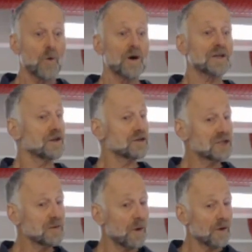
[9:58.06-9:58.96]
Well,
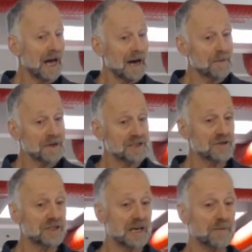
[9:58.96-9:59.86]
usually what would happen is
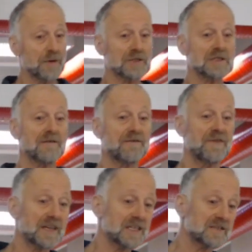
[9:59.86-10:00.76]
you take personal
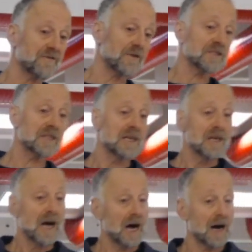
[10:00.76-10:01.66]
fitness first.
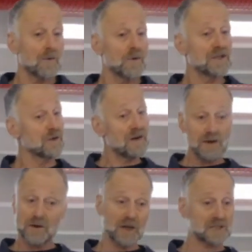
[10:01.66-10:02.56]
We do have
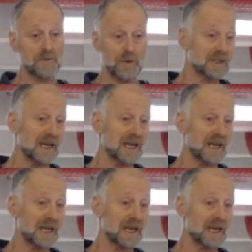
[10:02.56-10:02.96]
a CrossSport